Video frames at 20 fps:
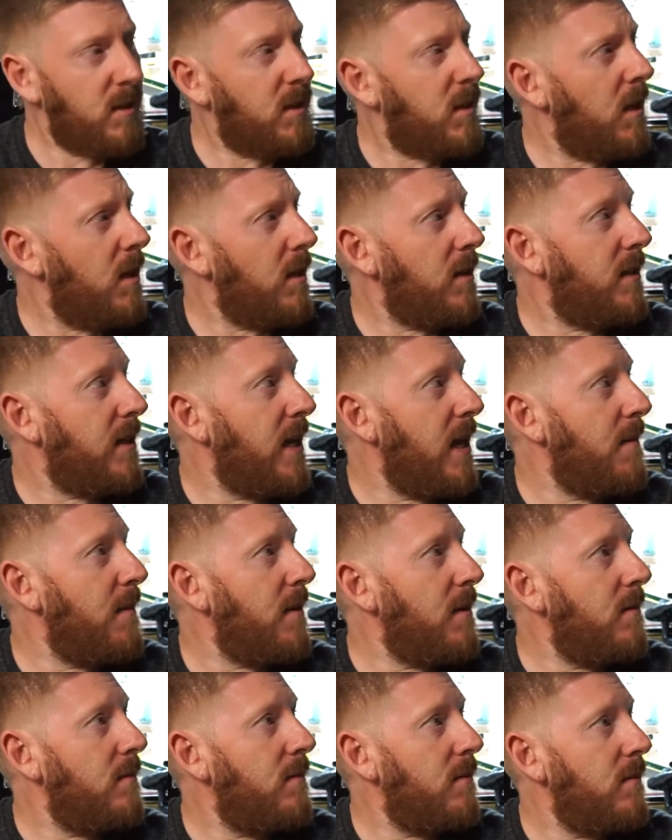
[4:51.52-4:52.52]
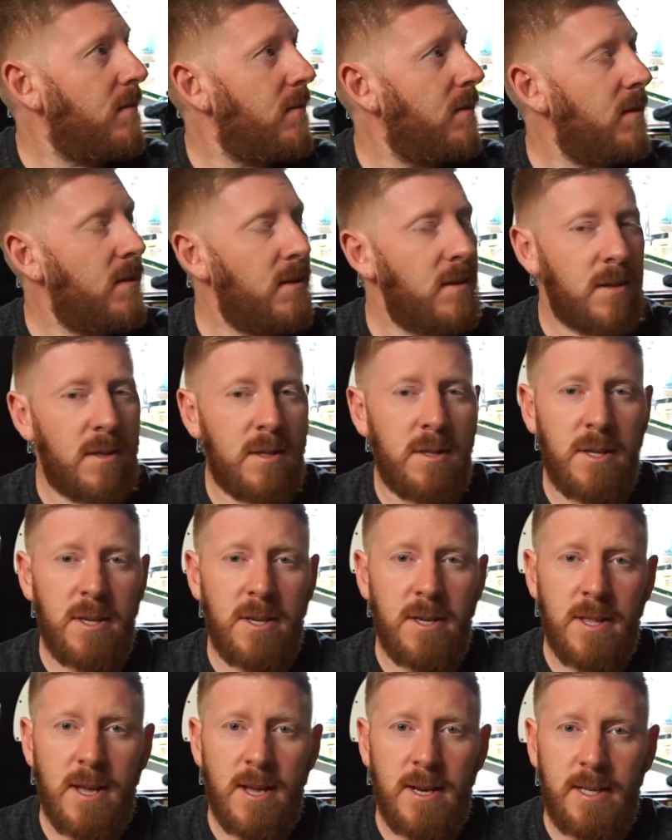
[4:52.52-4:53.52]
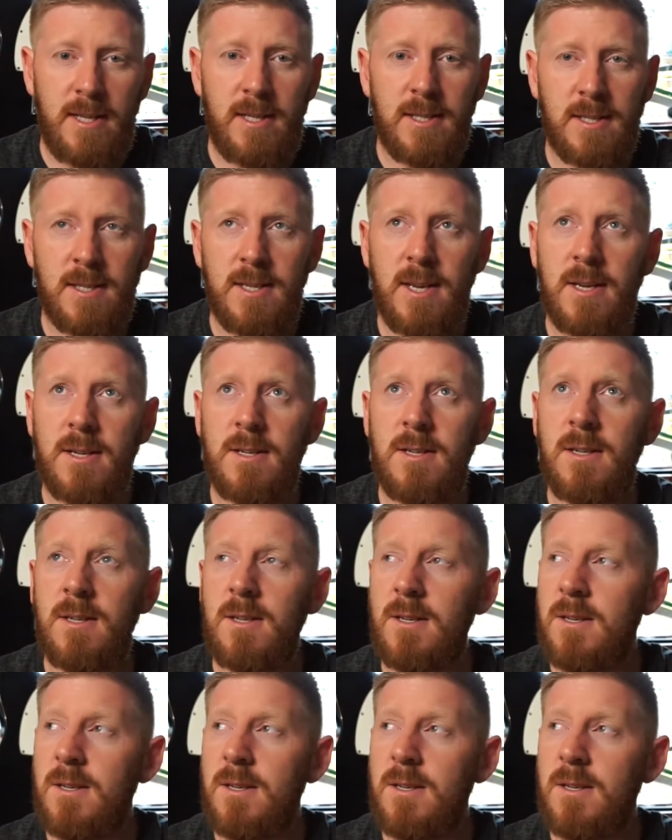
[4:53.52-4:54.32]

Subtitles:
God damn it. Can you hear that insect?